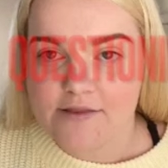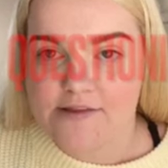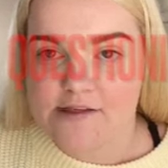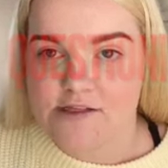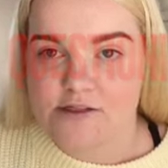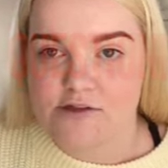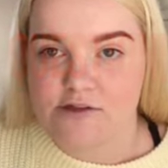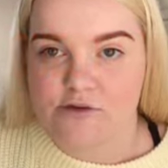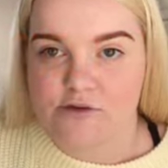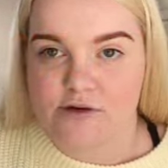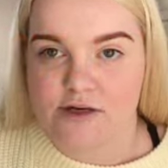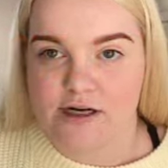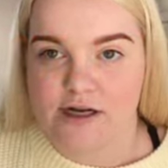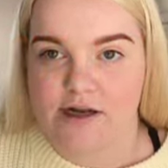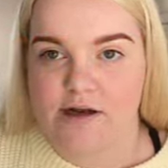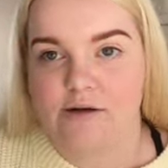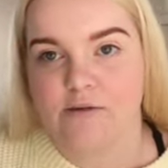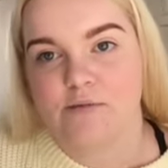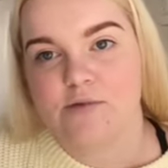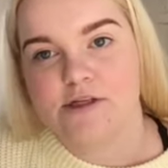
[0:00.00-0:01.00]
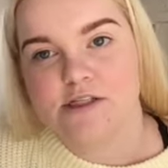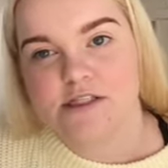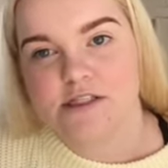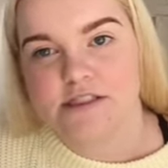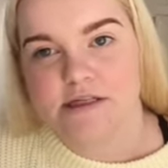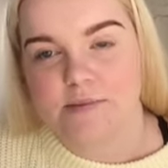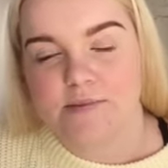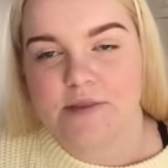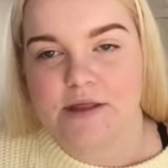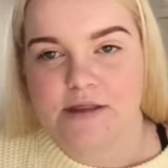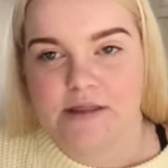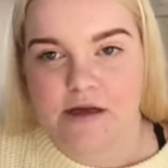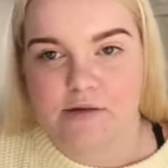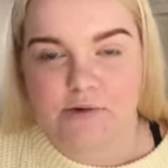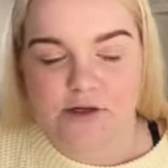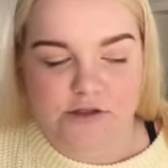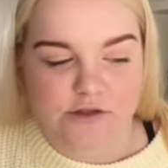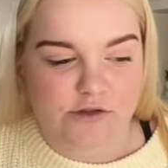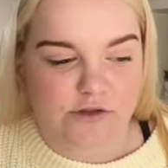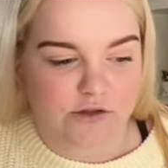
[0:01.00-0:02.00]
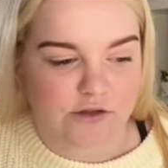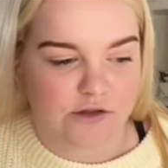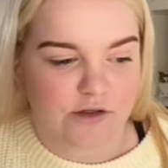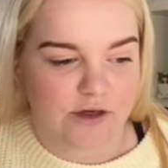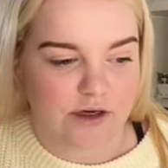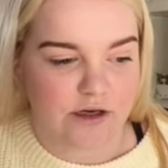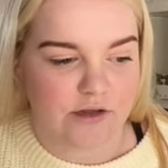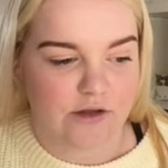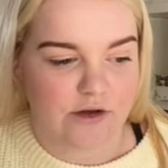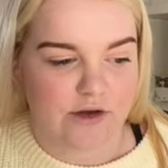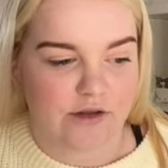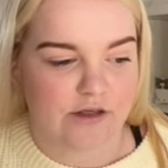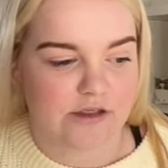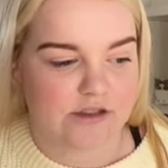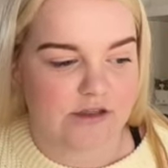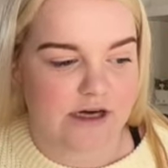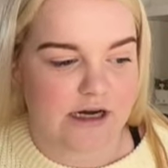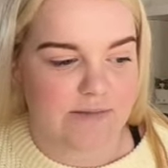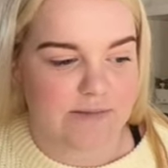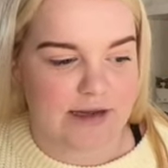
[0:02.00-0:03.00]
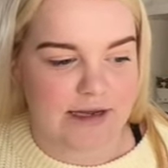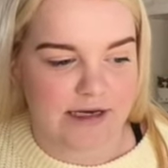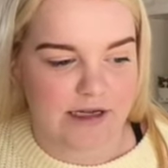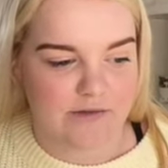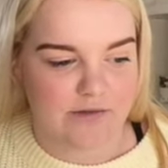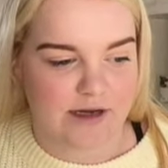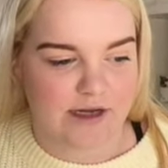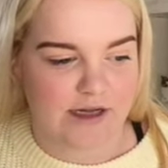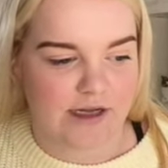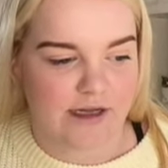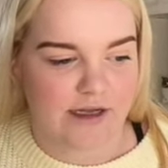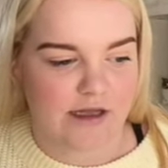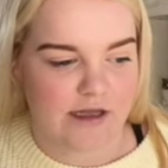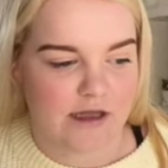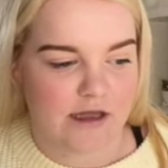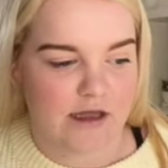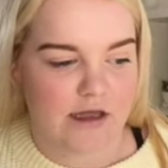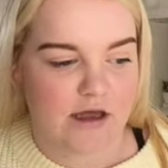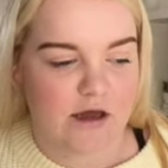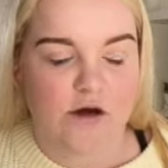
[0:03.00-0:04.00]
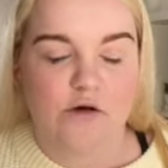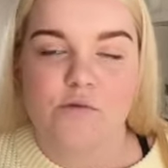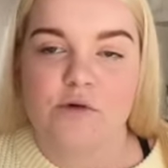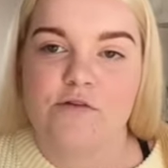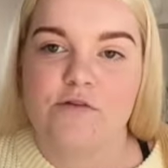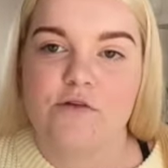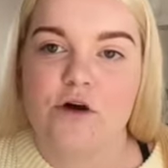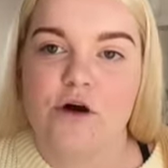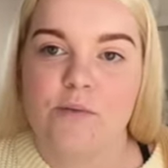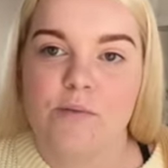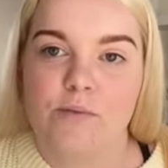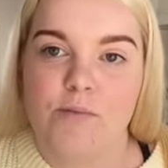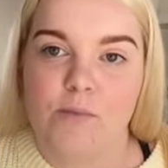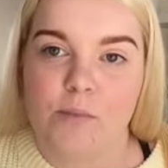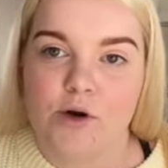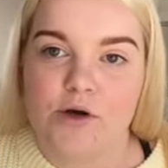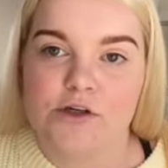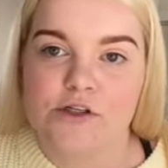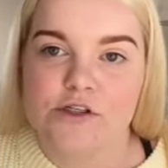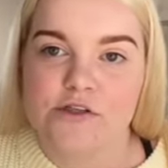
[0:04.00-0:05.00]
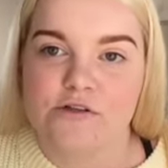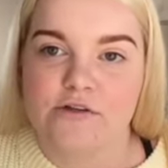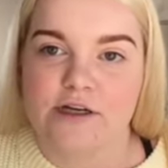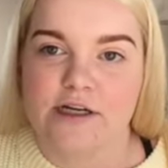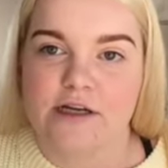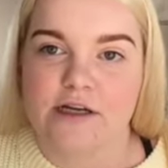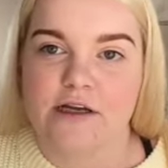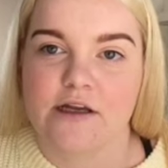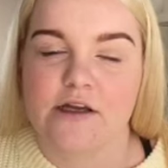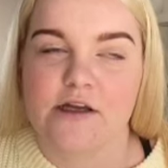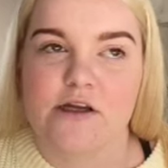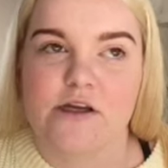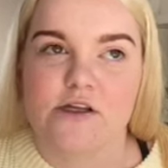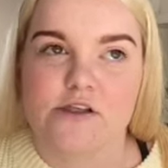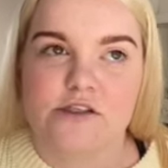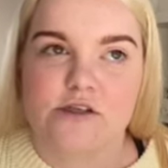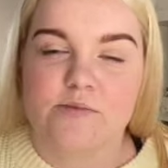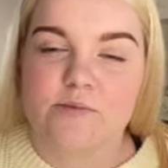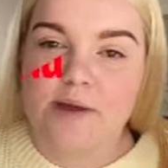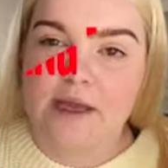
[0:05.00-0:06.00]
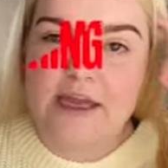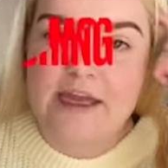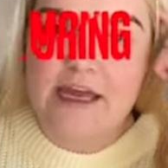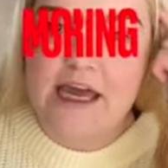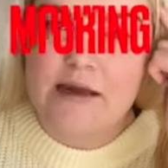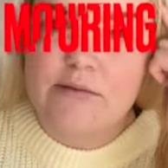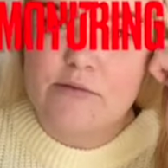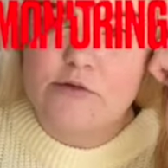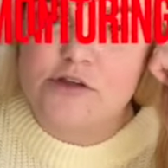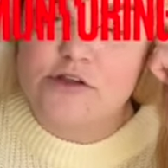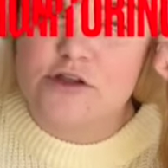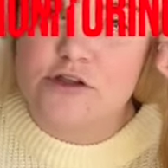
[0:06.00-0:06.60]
the story, which is something that we do a lot of the time anyway. We've got monitoring, so being able to